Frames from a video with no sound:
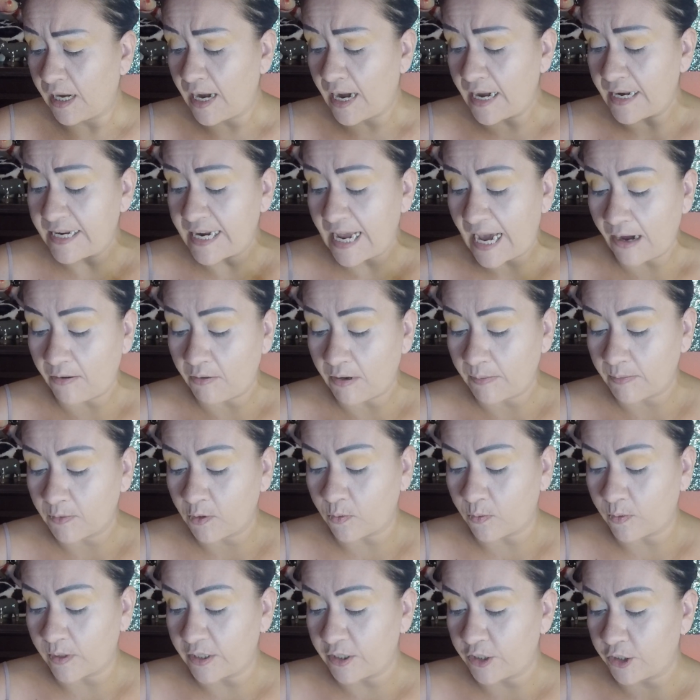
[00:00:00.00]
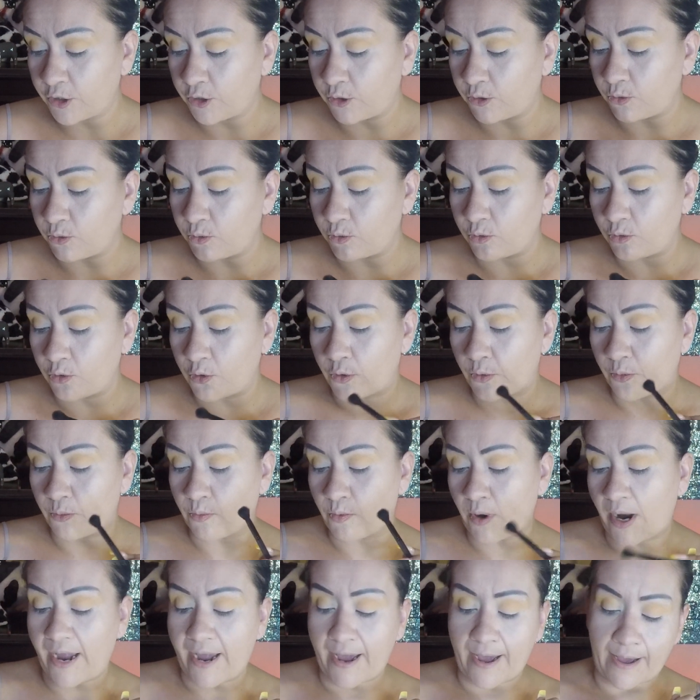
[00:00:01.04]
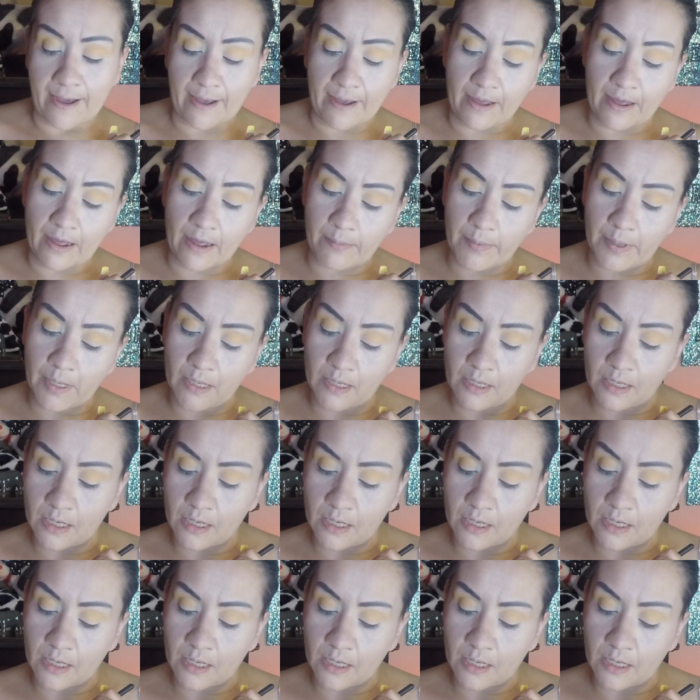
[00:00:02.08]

now I'm going to grab